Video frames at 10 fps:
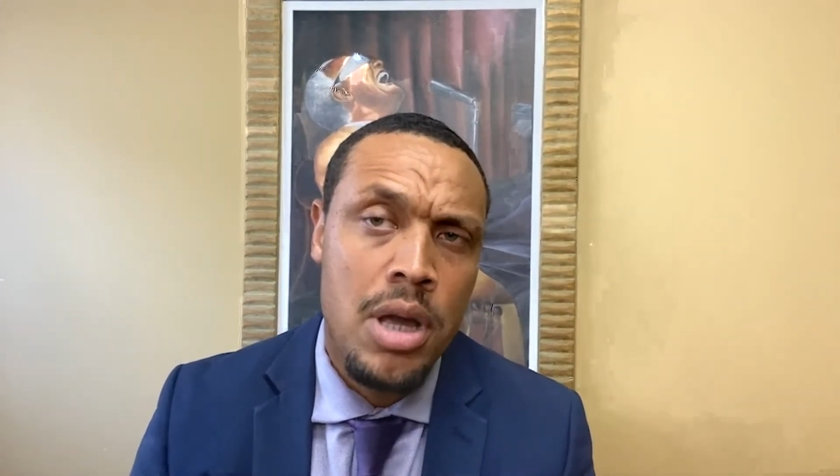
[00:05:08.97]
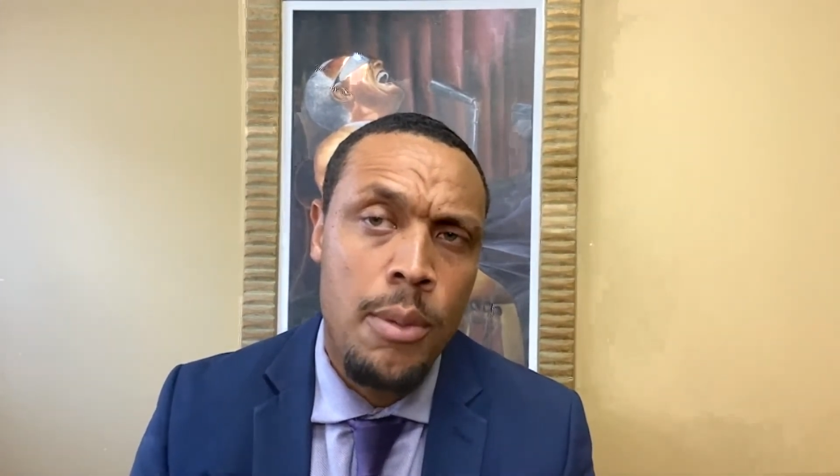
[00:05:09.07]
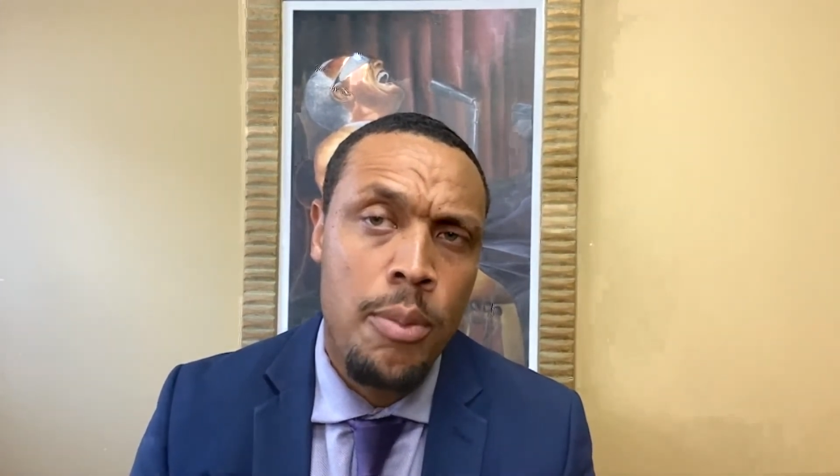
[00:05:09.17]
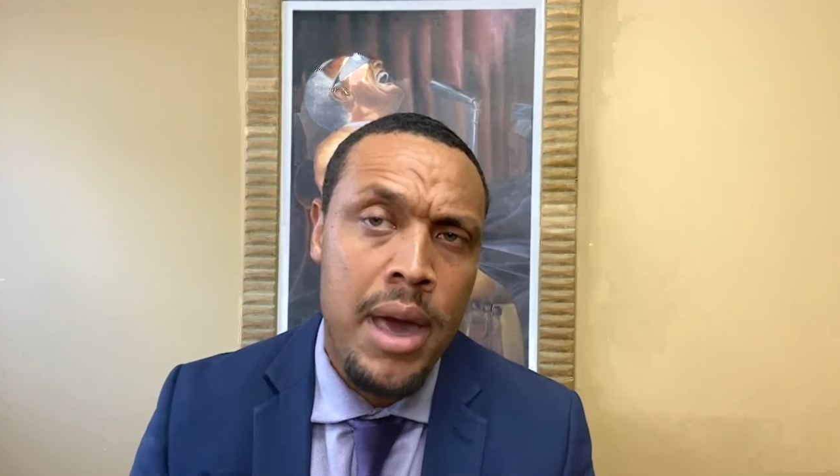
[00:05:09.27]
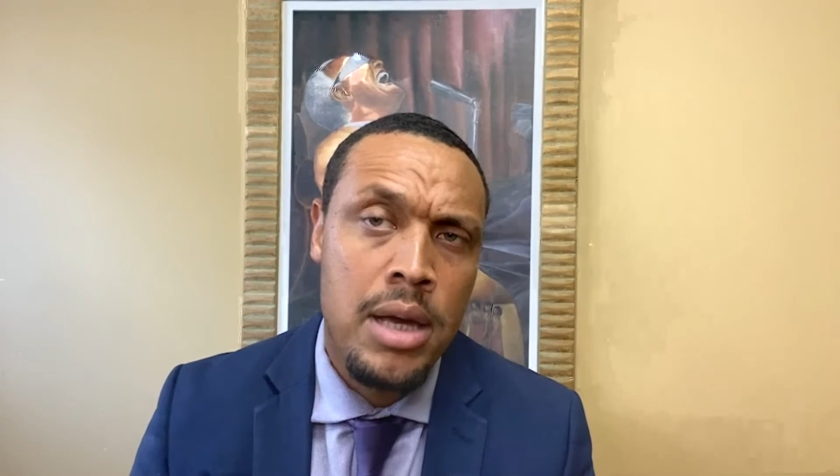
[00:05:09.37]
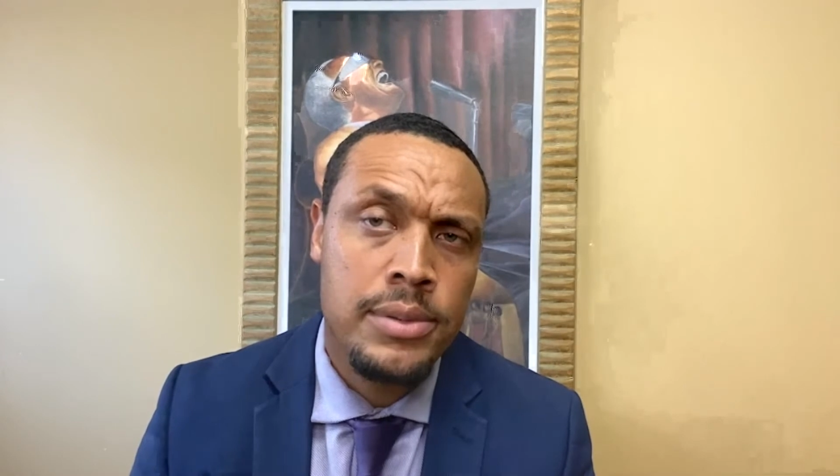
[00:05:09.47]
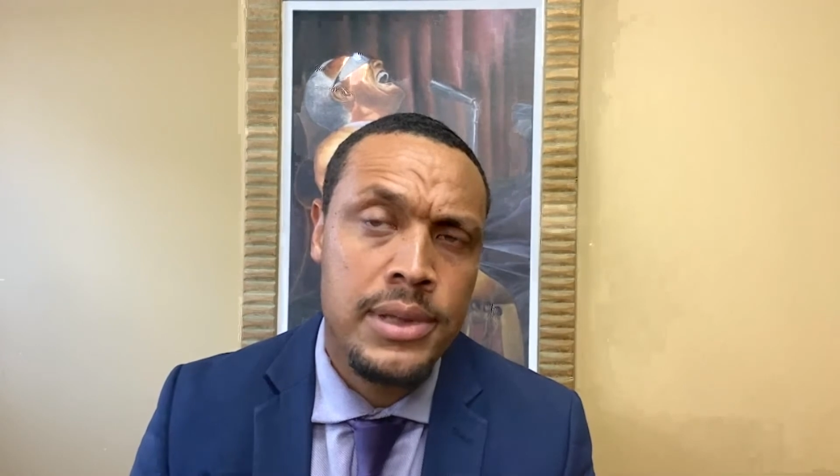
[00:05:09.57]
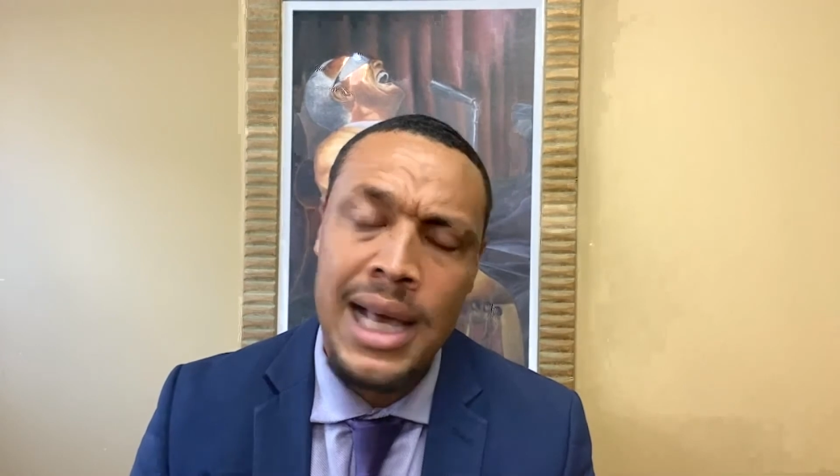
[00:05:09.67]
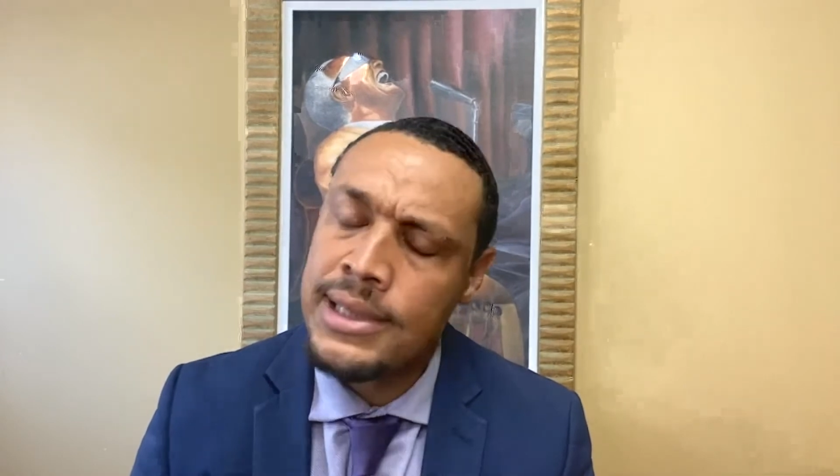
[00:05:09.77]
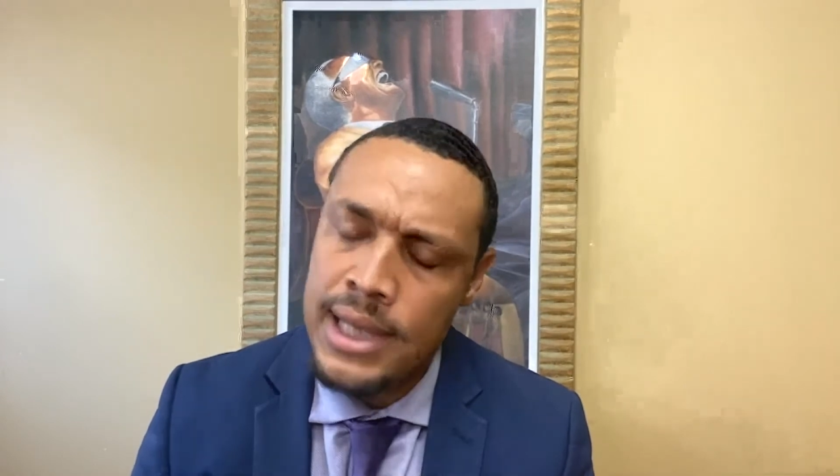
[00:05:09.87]
couple
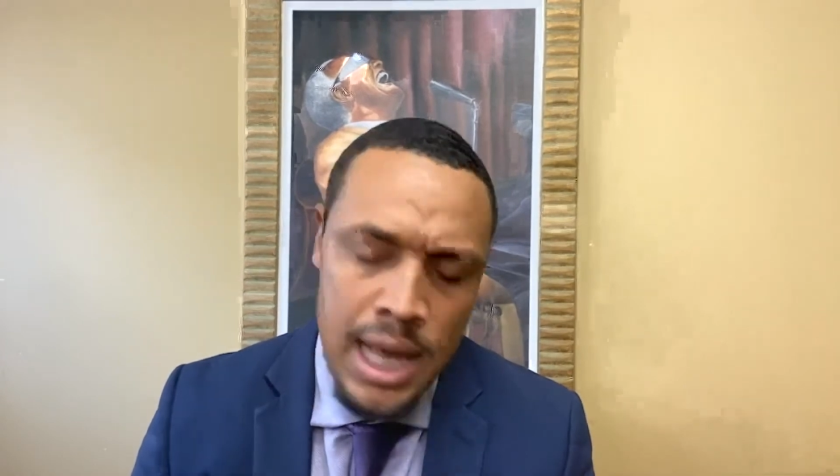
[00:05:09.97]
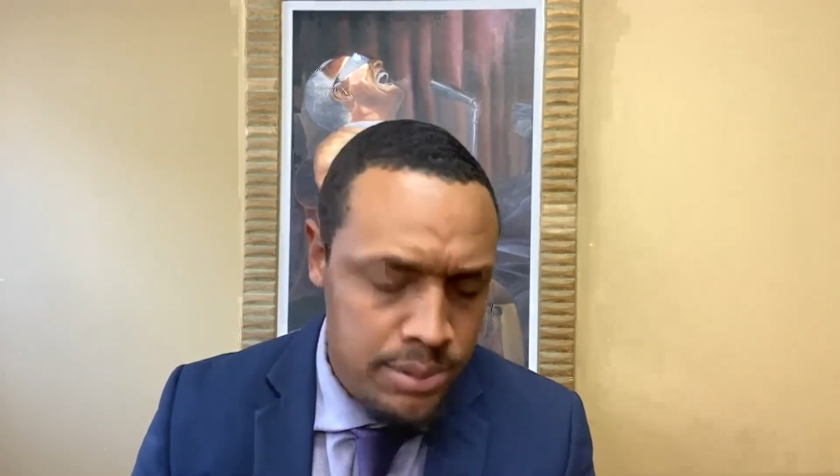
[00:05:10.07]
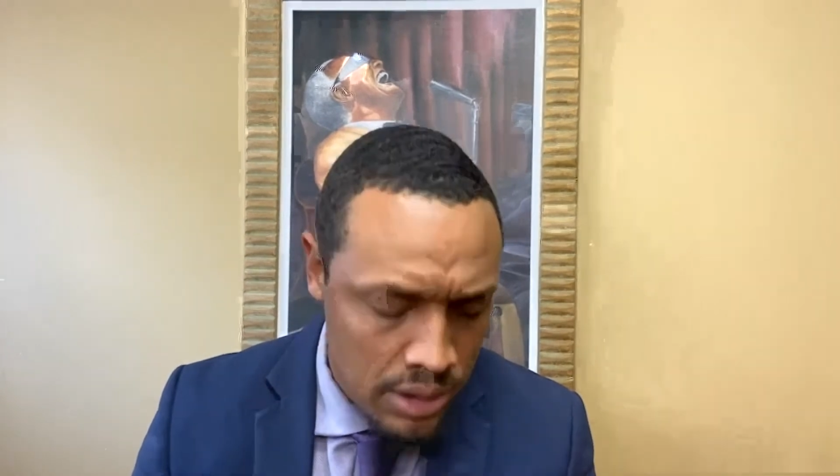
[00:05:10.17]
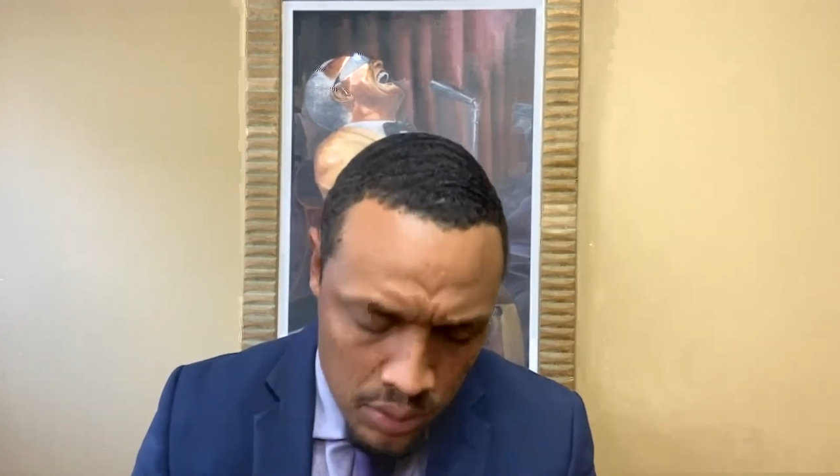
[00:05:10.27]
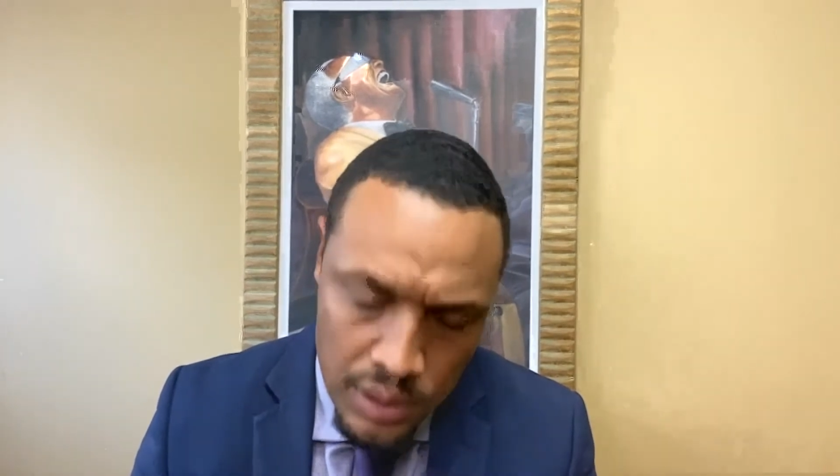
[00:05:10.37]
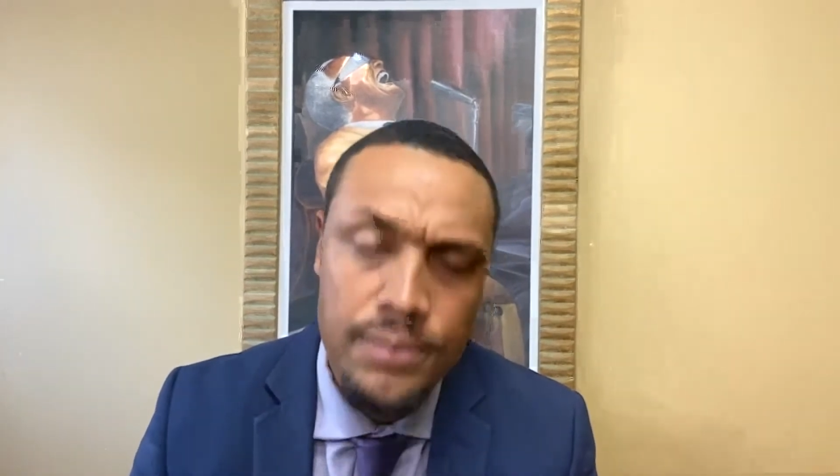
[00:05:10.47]
backups? I said, absolutely.